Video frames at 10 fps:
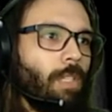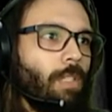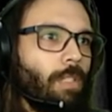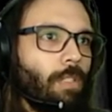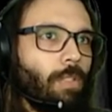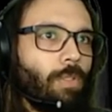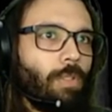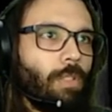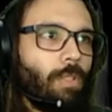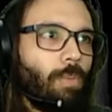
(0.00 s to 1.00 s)
No, no, no.
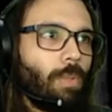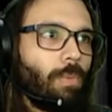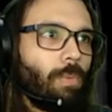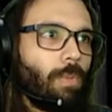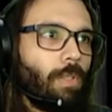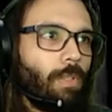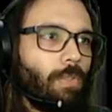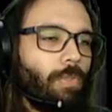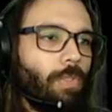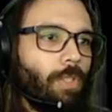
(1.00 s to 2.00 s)
The one with the
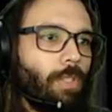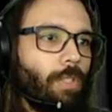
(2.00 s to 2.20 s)
sphere.